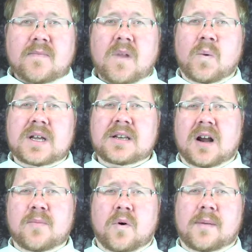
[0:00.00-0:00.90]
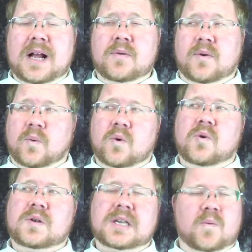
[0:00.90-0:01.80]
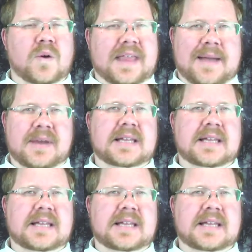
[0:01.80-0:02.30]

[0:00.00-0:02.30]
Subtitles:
We could talk more about the rules and what that means